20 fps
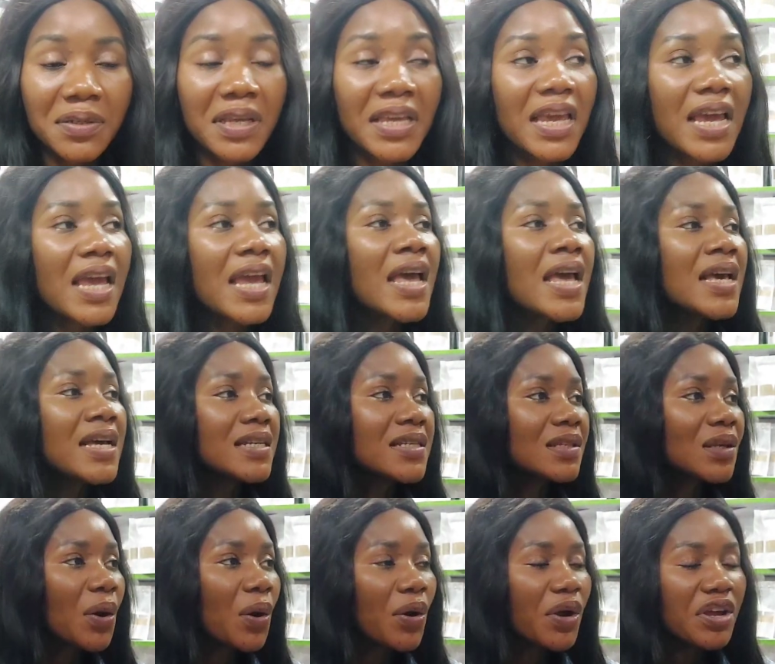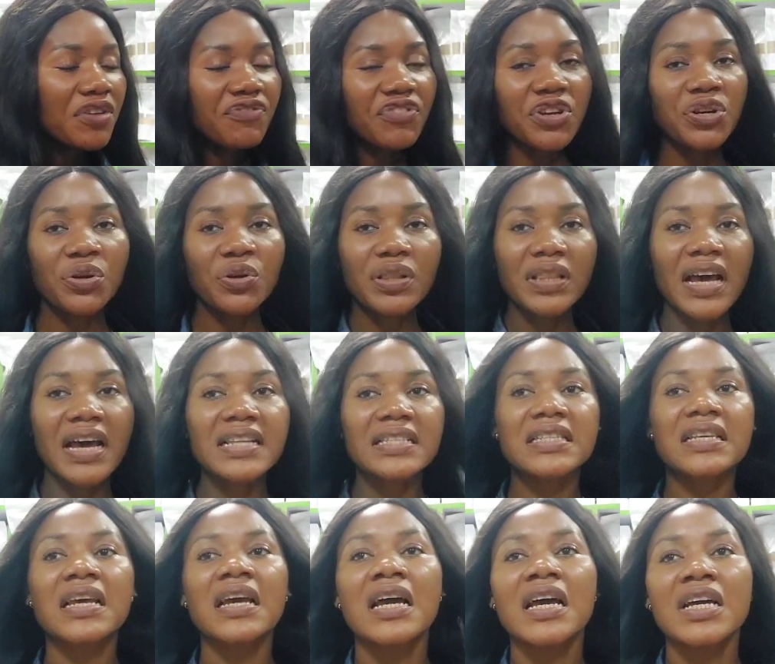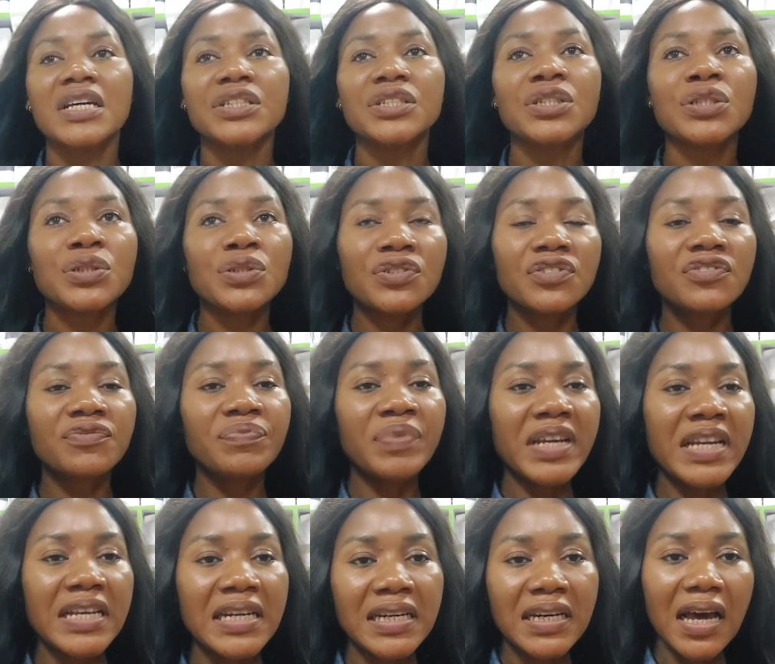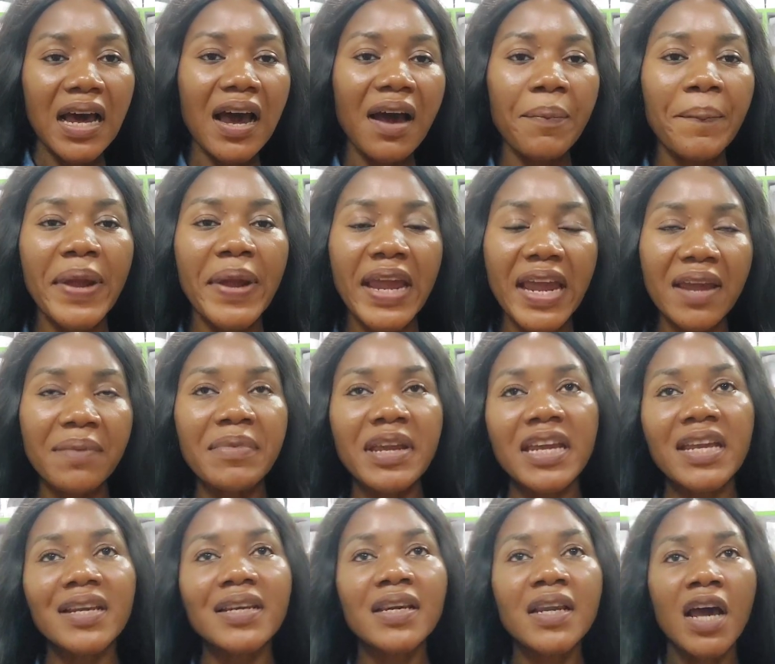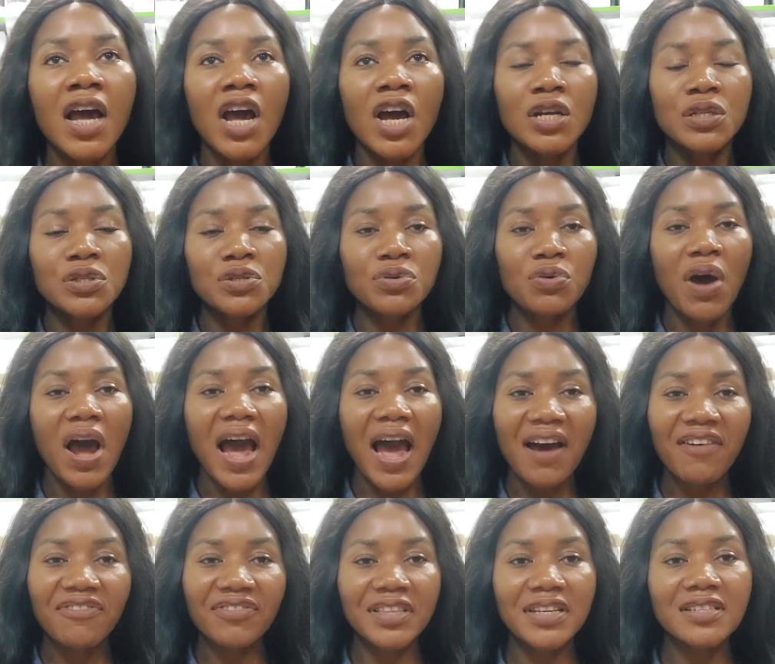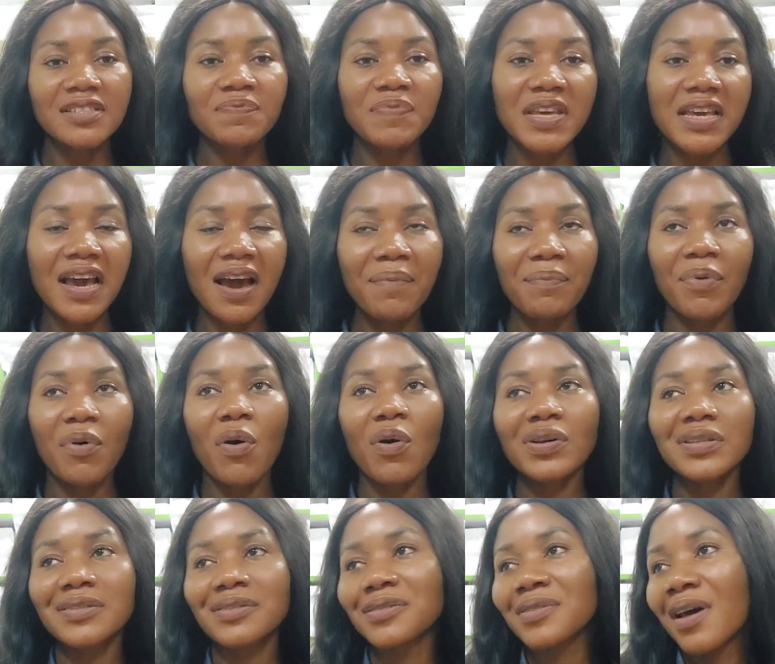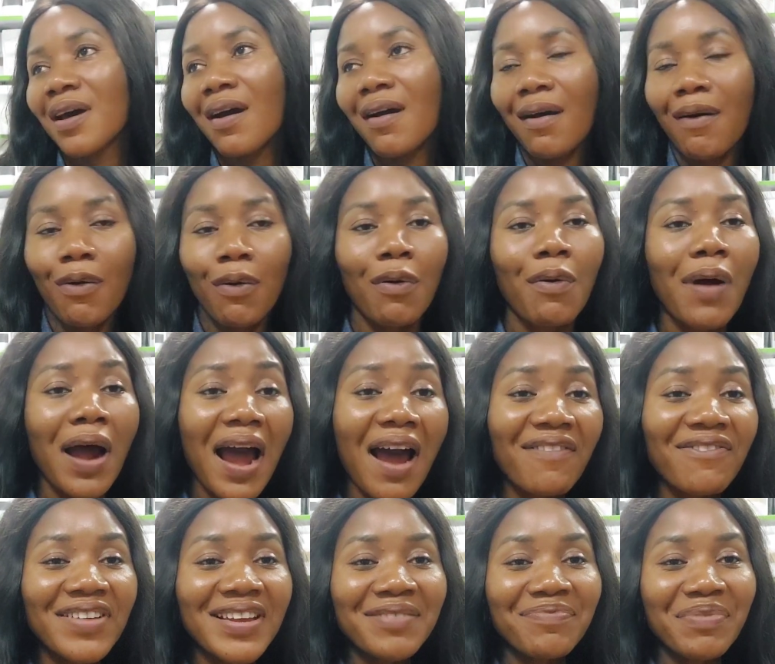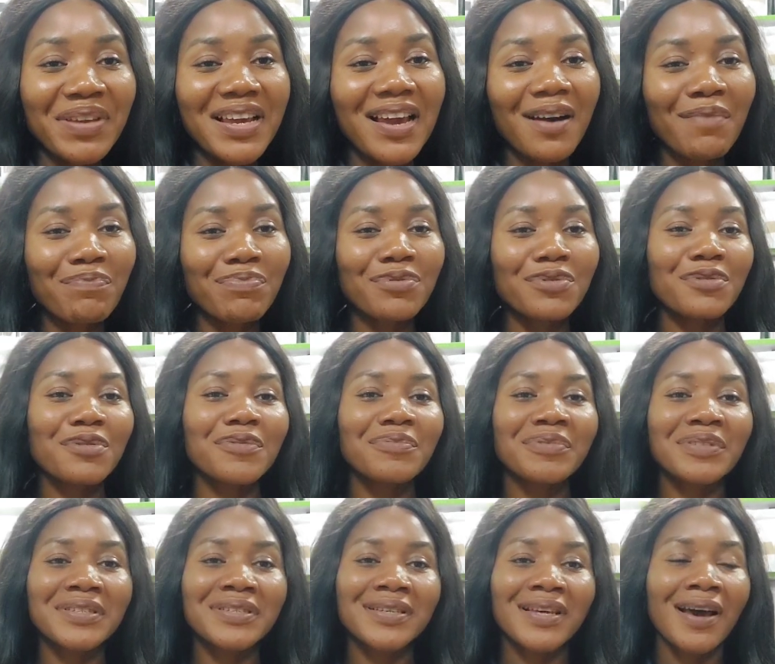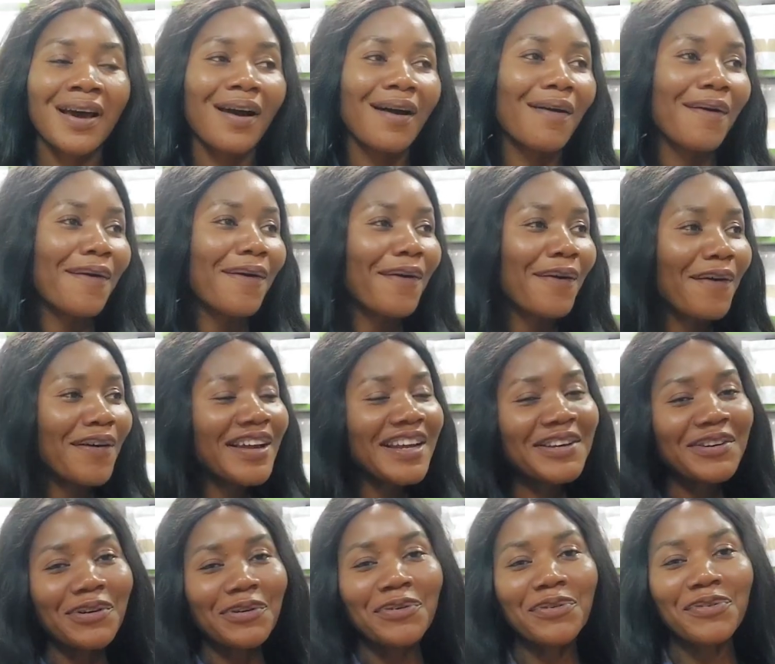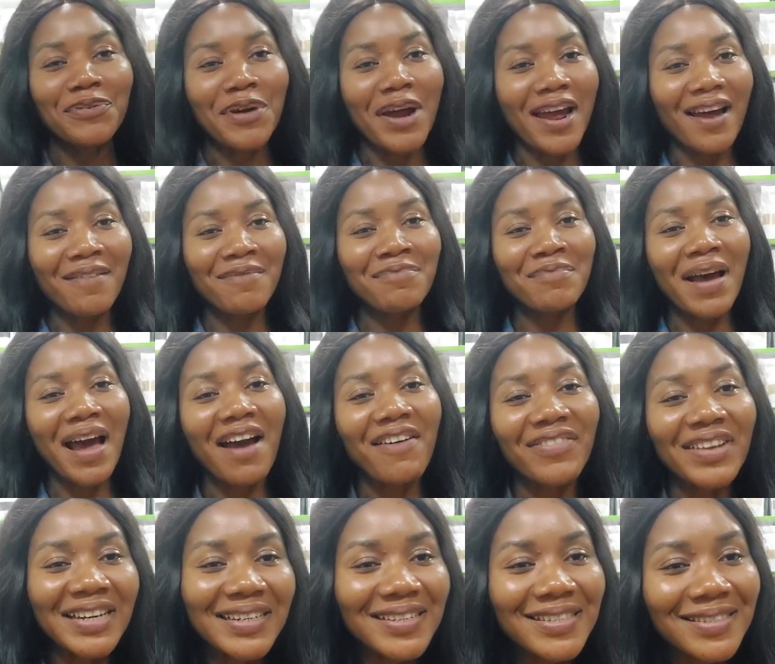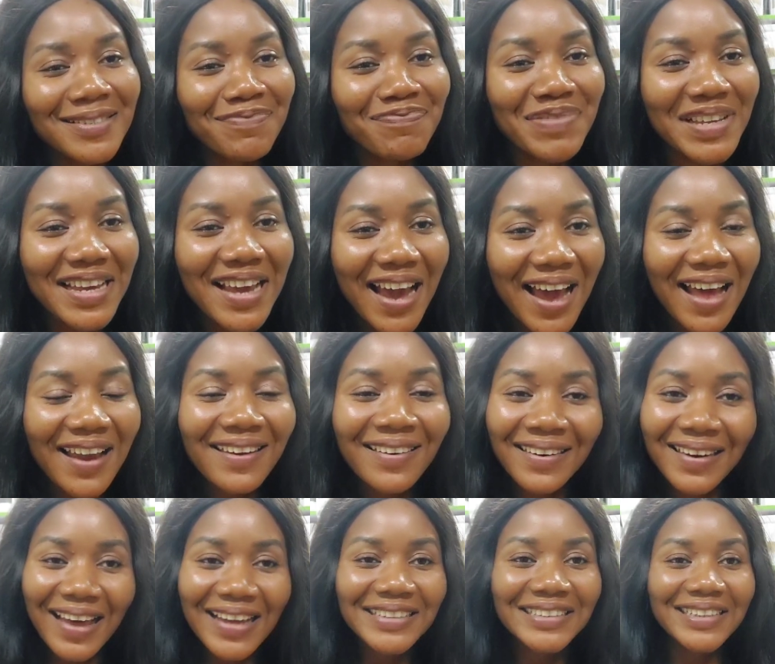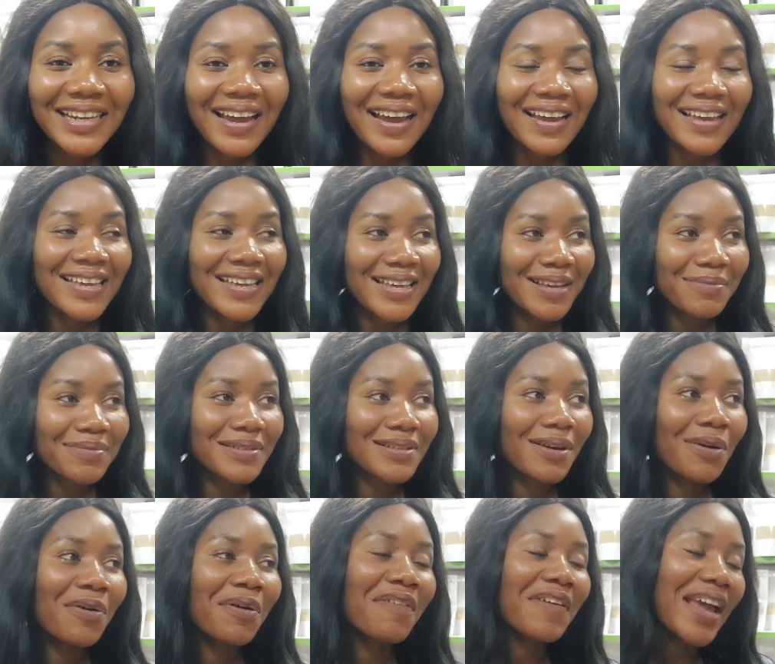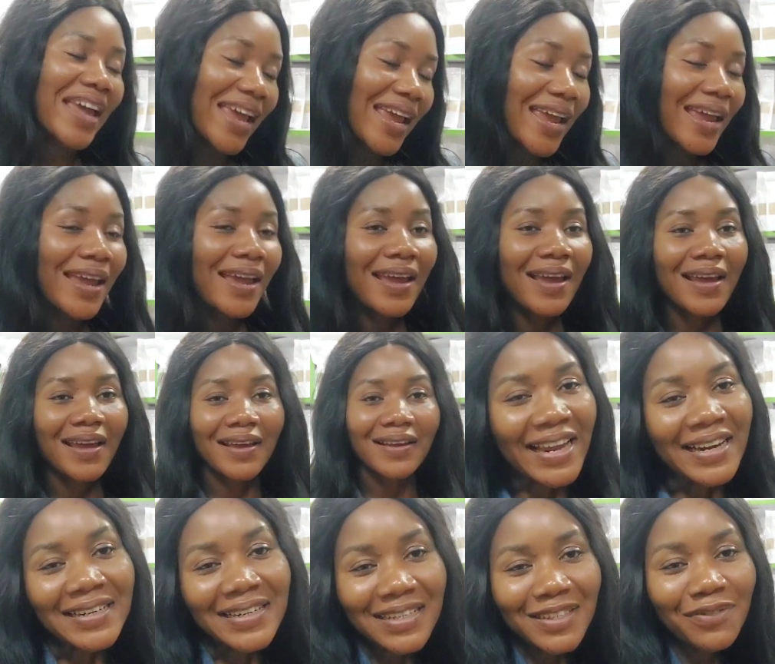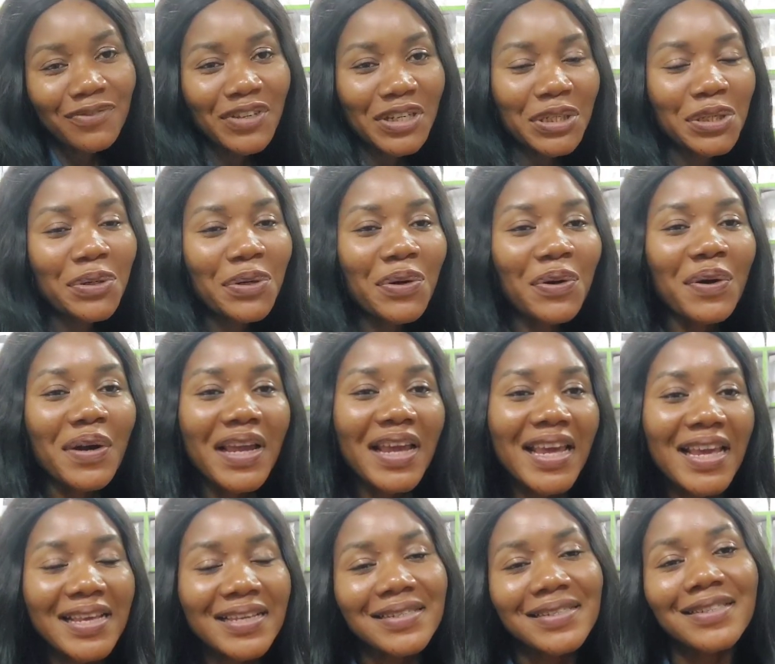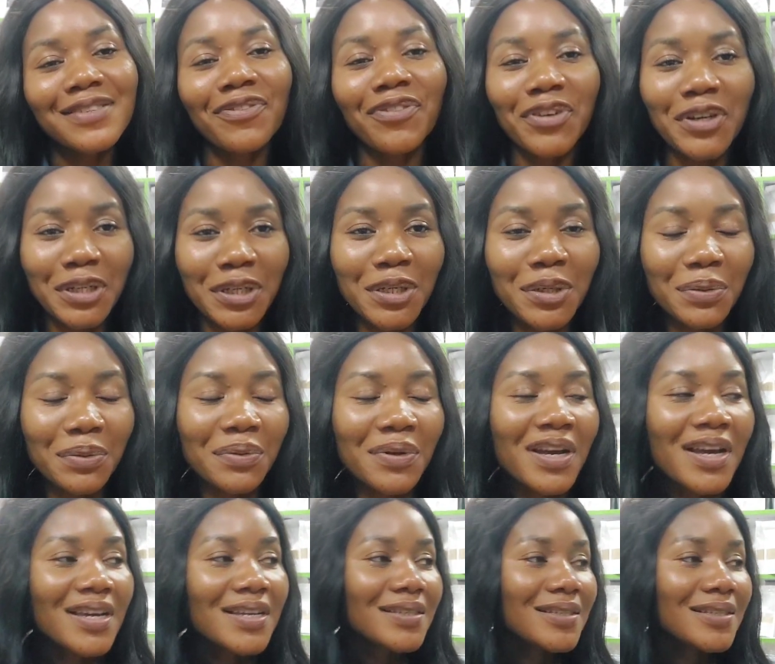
Okay, so if you know that you've been aiming to have this bigger butts or having bigger boobs, or you know, having this bigger larger hips, okay, then this video is for you.